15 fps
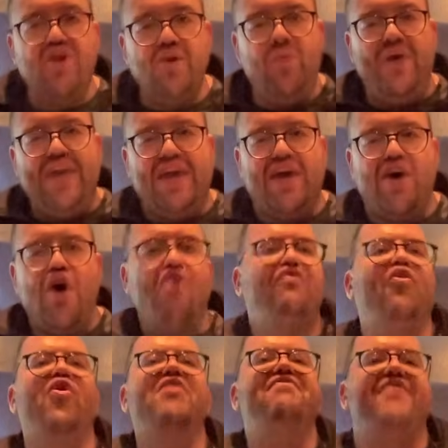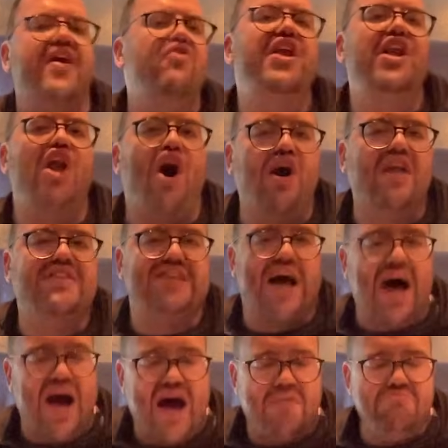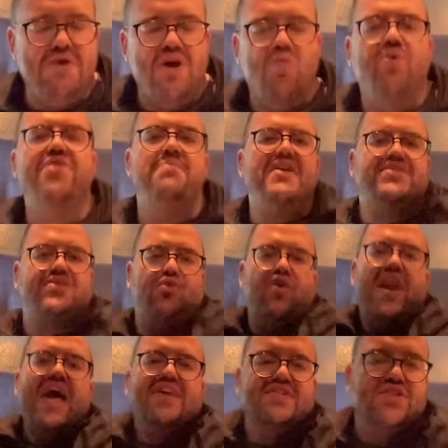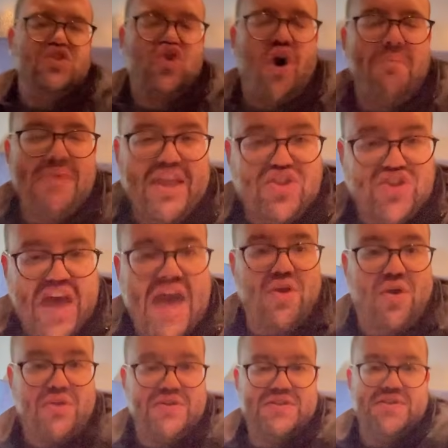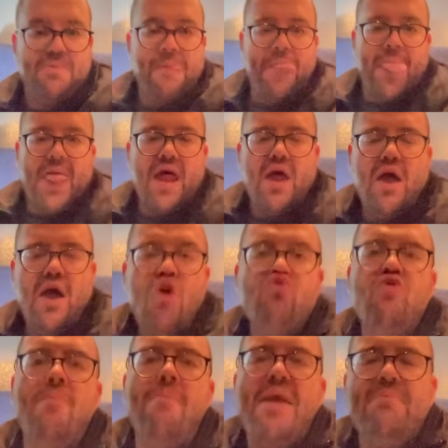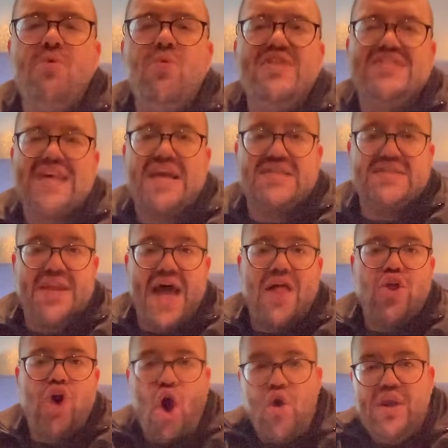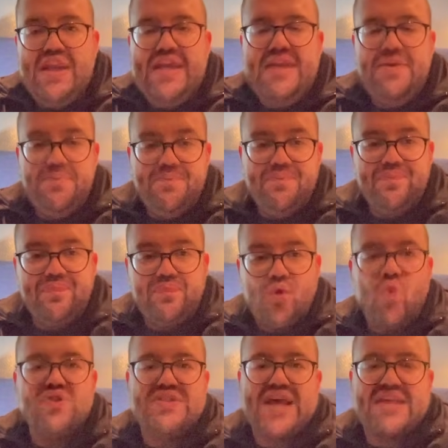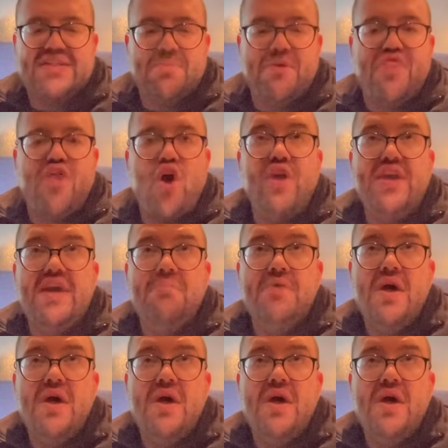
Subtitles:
weak for a very long time with muscle relaxants compared to adults. Remember with succinylcholine or succinylmethonium,